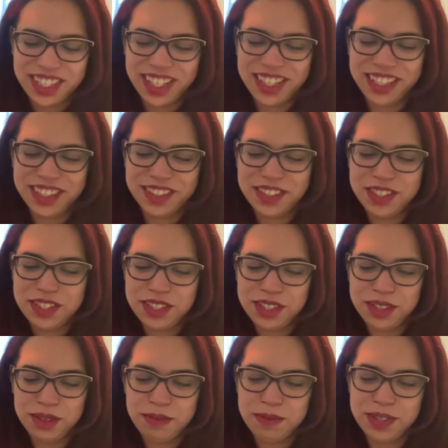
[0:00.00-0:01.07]
Like you're
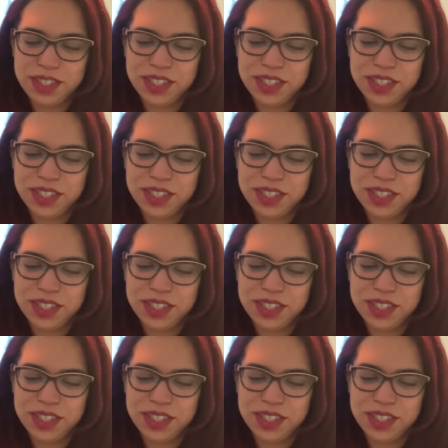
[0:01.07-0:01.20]
super